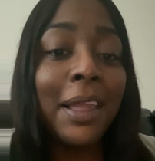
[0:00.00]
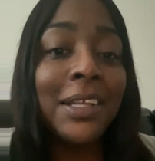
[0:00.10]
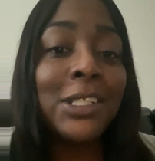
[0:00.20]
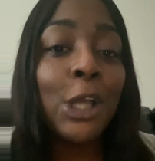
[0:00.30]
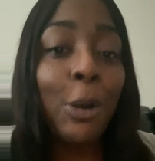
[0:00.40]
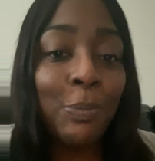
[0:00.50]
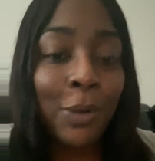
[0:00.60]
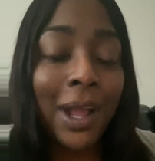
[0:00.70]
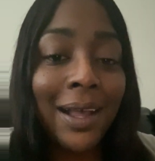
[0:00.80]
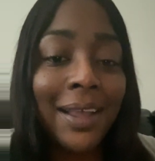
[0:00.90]

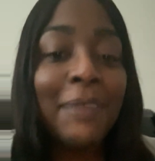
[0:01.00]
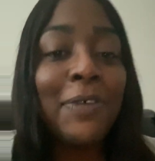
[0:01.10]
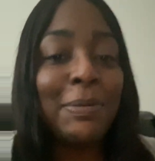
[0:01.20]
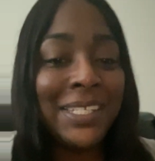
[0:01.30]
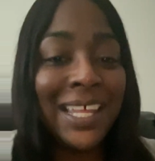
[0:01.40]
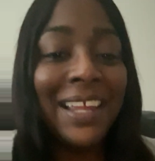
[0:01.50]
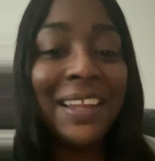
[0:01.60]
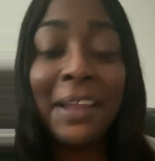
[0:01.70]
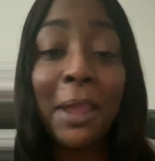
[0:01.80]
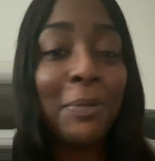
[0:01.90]
Chopra, if I'm saying
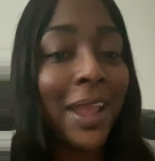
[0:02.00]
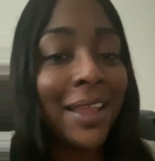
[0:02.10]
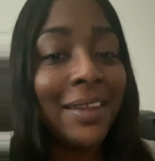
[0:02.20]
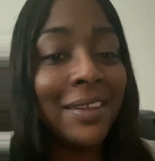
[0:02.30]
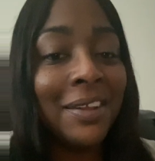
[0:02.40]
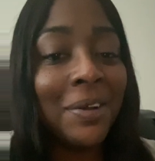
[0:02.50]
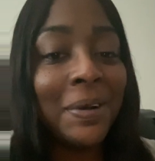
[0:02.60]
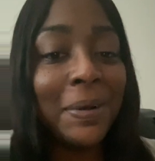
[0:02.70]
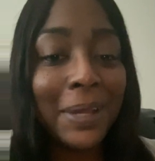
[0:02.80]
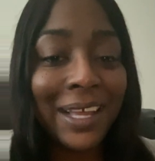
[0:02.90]
the name right.
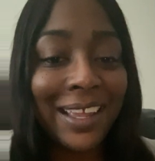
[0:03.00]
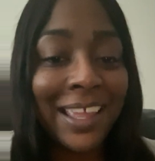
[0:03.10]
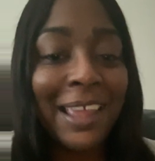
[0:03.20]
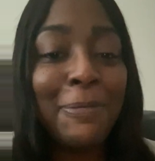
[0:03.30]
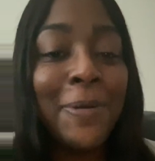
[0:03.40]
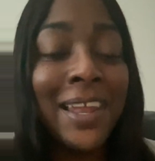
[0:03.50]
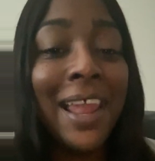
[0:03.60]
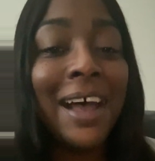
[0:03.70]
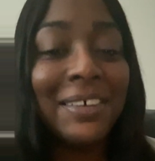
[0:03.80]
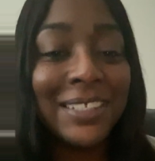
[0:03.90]
I can't
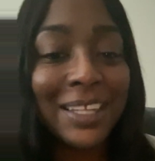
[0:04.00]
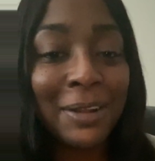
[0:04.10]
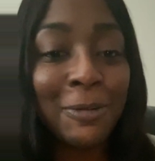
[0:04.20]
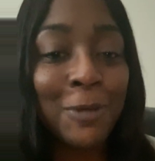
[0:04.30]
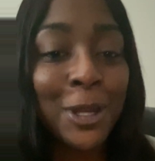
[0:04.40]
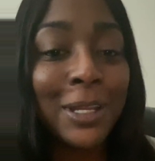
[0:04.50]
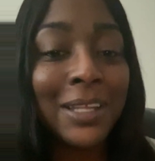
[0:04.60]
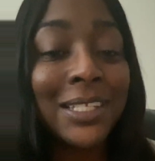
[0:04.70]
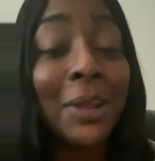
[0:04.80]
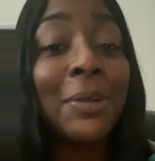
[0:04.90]
pronounce
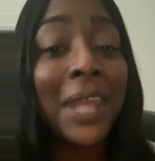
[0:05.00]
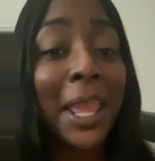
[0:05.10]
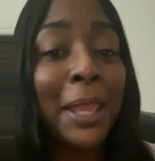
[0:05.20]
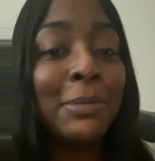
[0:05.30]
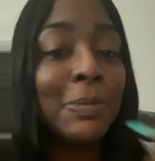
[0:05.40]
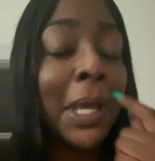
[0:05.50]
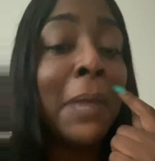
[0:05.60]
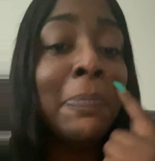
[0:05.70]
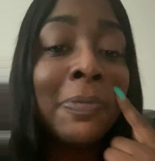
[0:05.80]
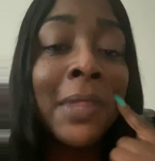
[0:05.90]
certain names,
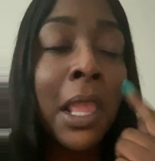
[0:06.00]
but